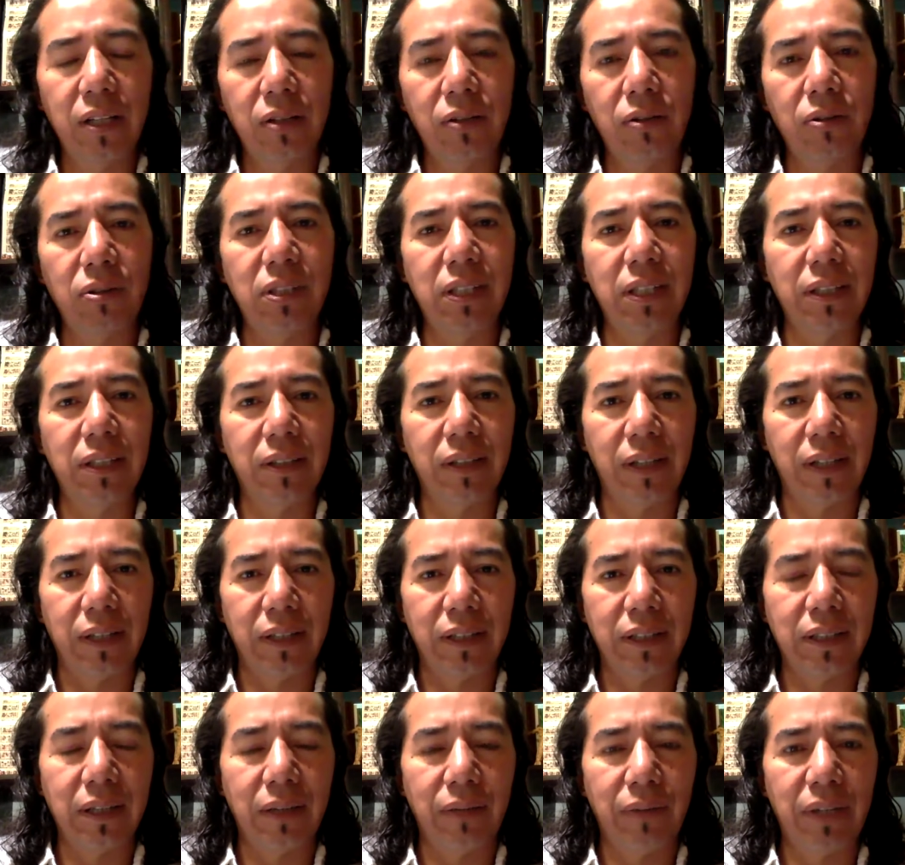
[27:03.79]
Teocintle
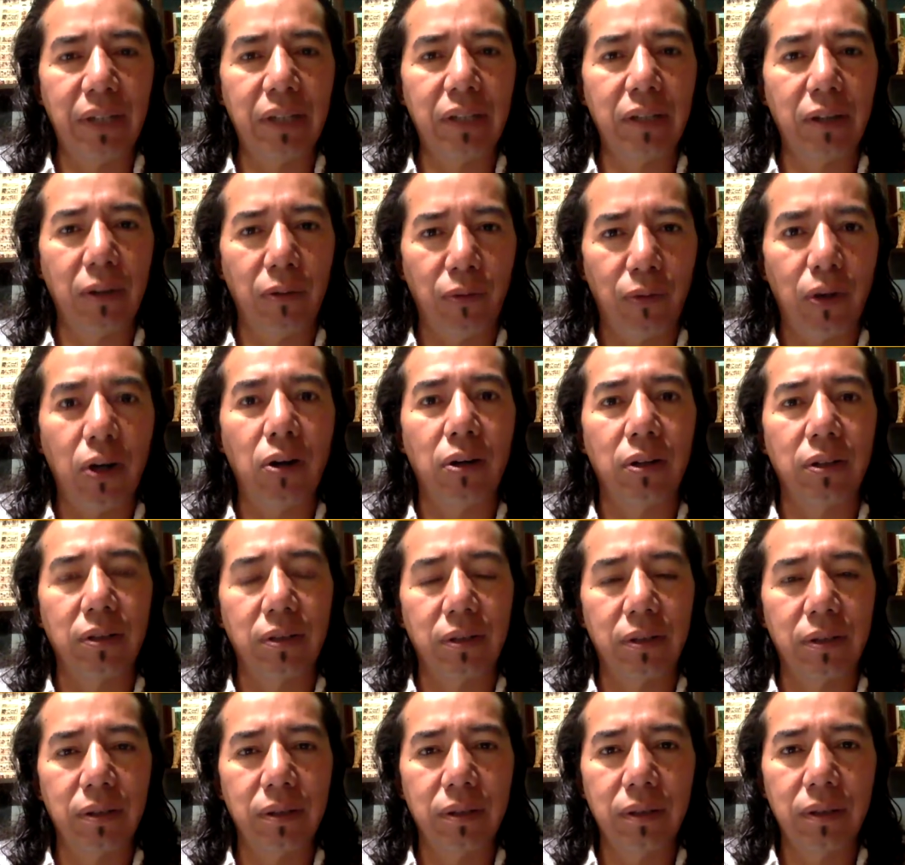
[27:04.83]
is a being of God,
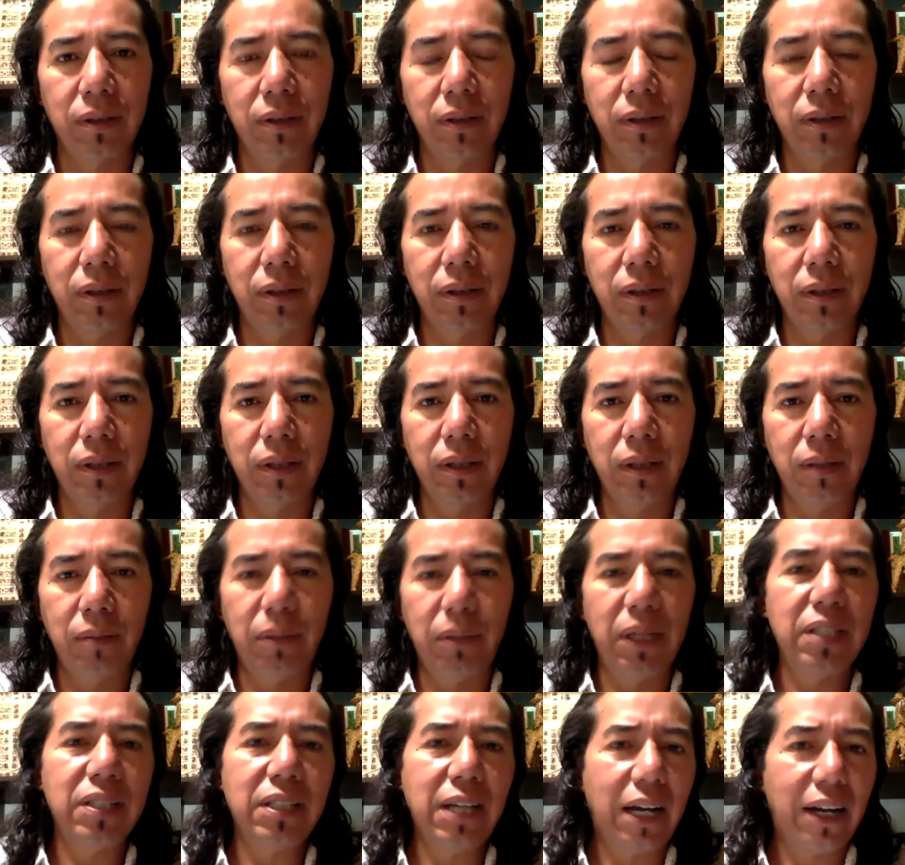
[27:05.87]

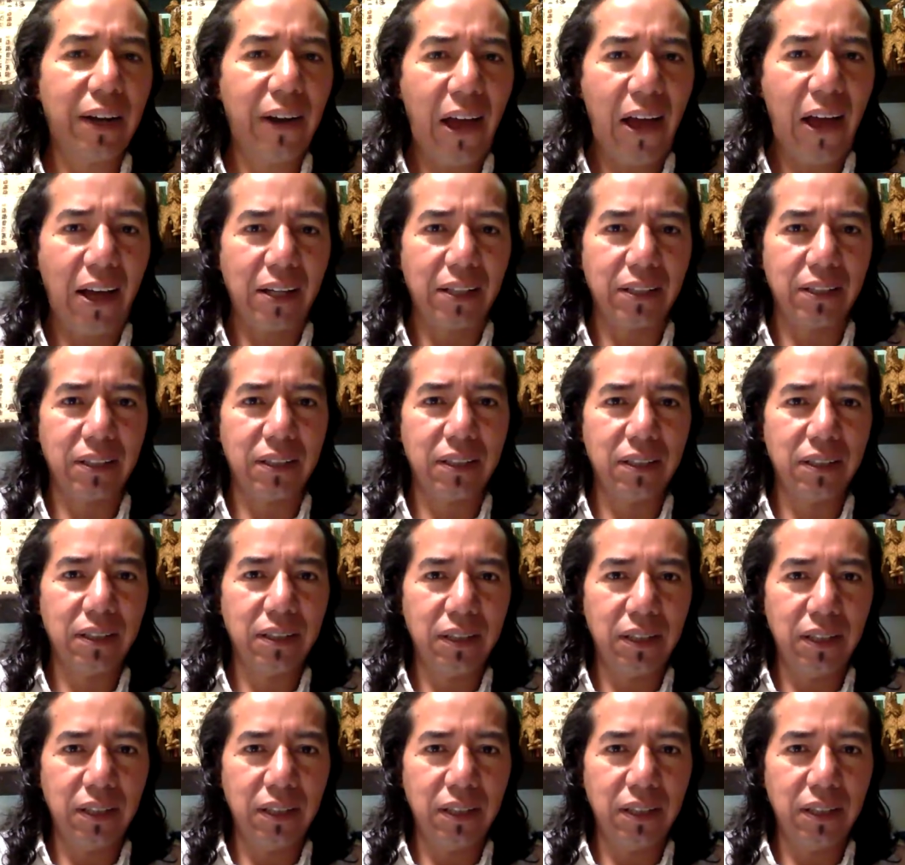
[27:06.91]
but it's a grass.